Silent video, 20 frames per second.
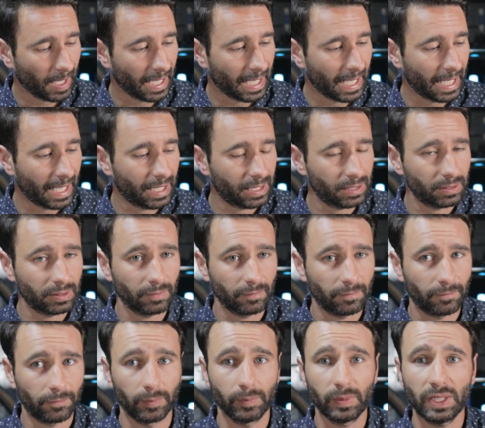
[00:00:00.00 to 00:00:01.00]
And
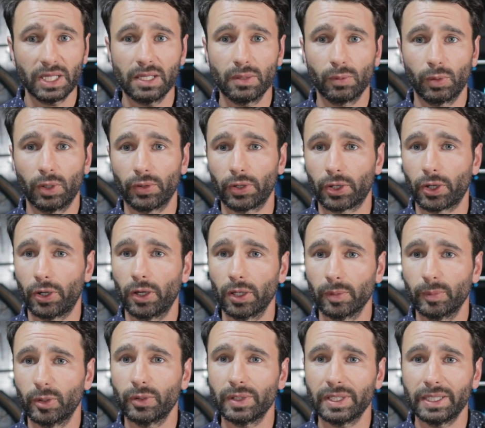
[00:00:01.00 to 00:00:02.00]
for me, well, the
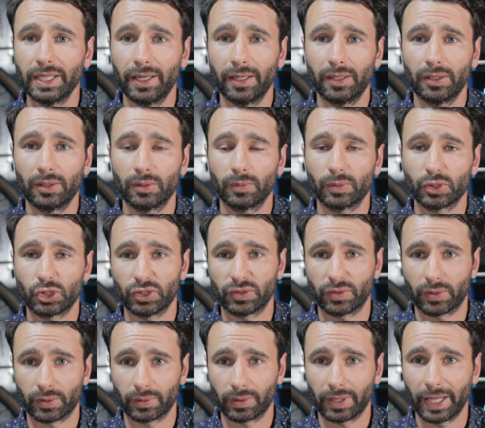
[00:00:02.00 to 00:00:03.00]
Carbo EL, which
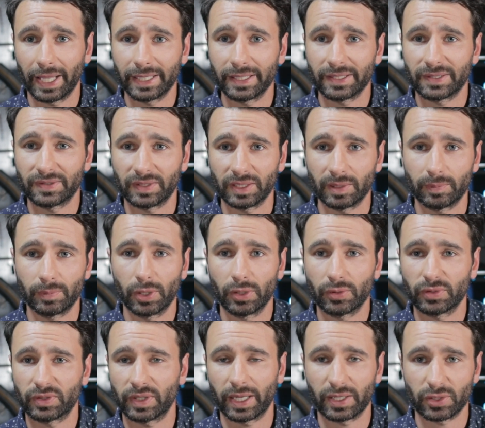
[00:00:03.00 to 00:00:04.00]
is their lightest seat
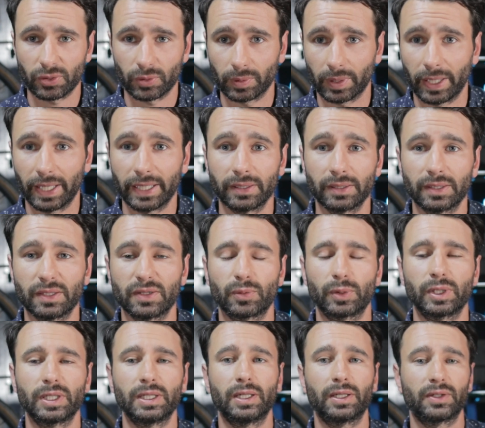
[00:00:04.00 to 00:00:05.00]
post, extra light is
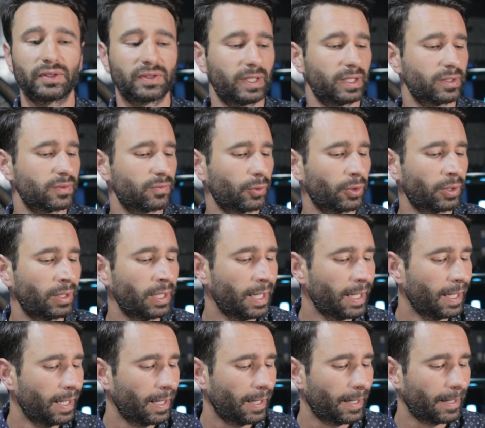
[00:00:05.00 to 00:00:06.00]
what EL stands for,
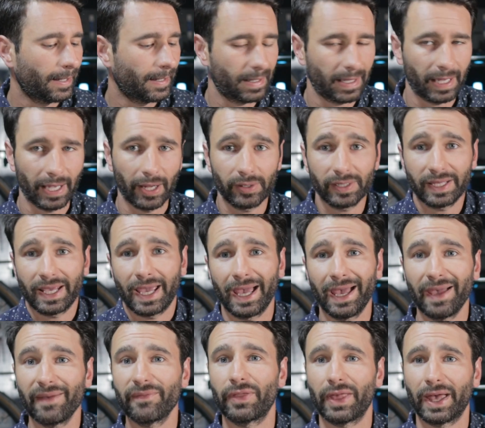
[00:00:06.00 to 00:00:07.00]
I already
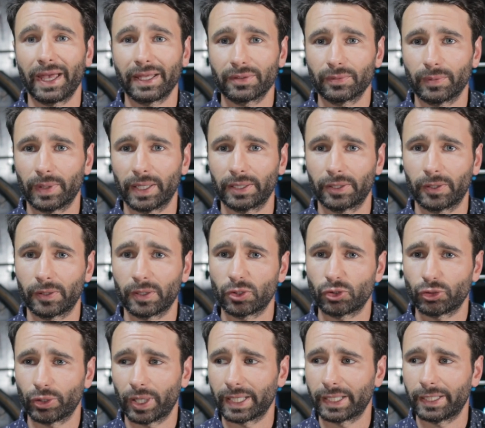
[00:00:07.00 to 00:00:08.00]
have that, right? I already
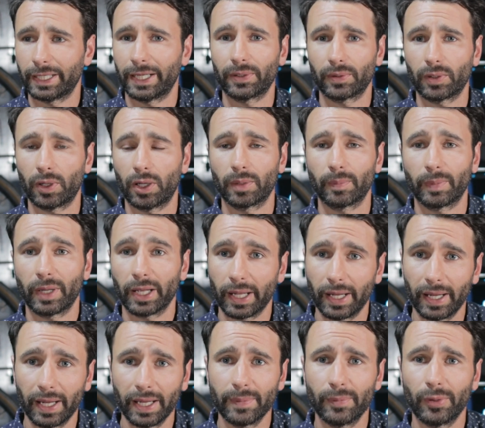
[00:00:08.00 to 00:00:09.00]
tried it out on my
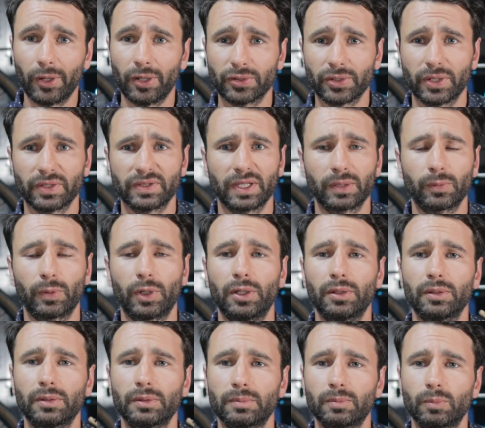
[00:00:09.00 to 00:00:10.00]
Highball. So I said,
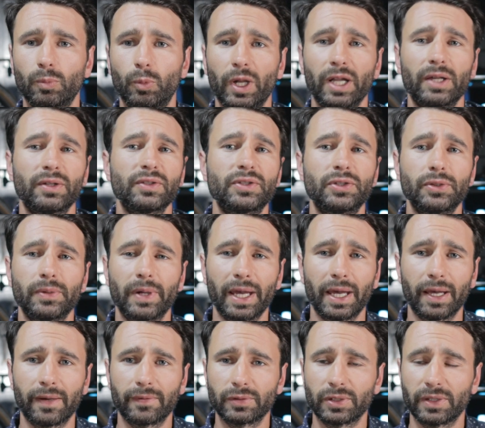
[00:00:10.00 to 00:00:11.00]
well, what else do you
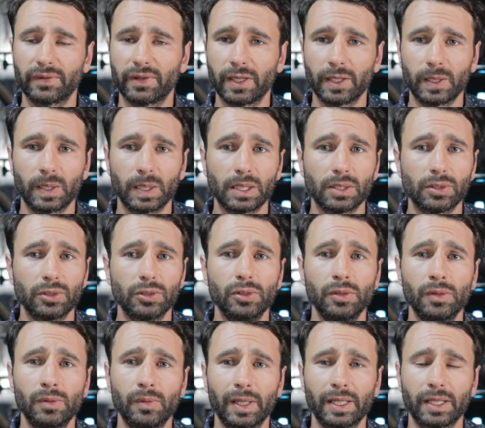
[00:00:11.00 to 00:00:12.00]
have? Do you have anything
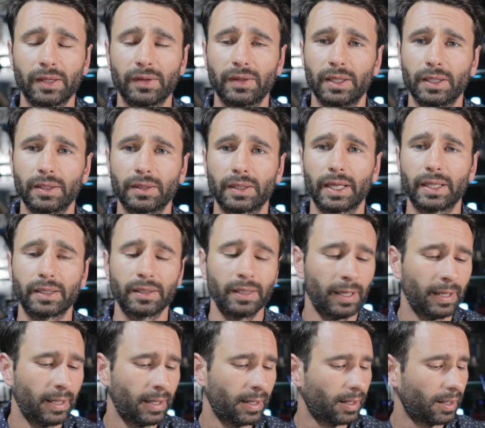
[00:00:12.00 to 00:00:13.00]
new, anything that
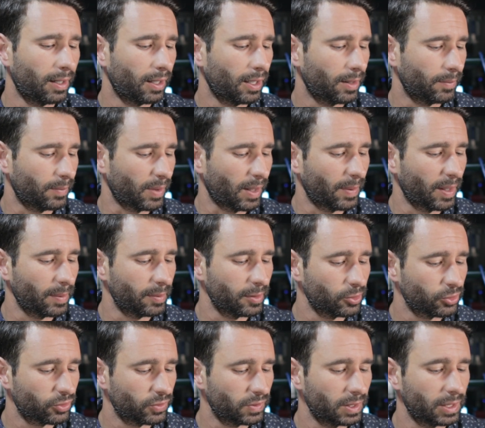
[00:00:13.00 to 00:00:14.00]
I might be
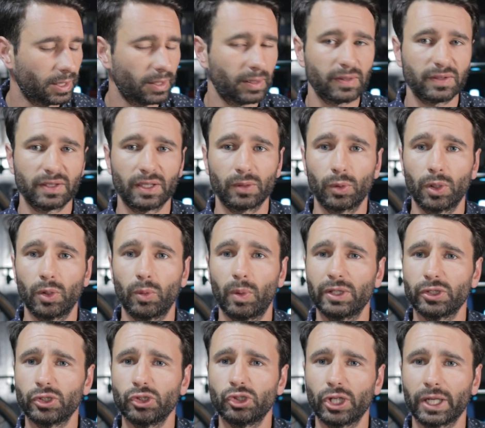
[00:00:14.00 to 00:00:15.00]
interested in? They said, well, why
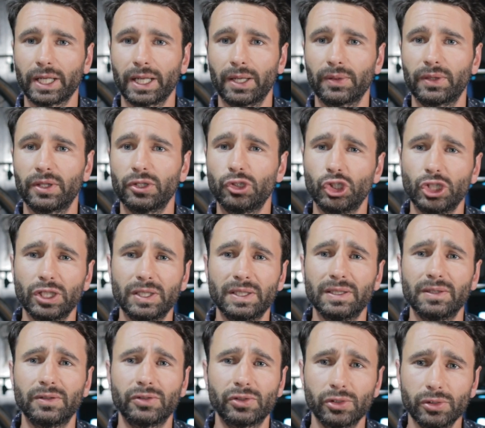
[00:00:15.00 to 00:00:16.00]
don't you check out the
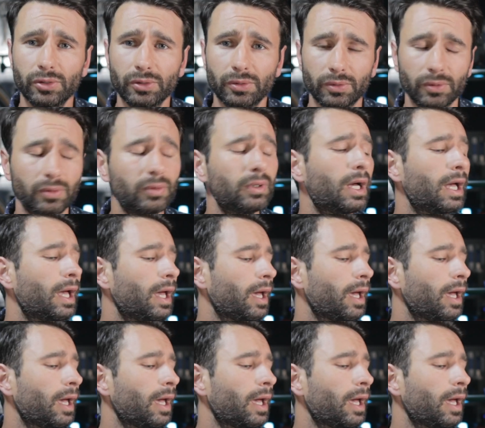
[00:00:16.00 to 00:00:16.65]
GT2?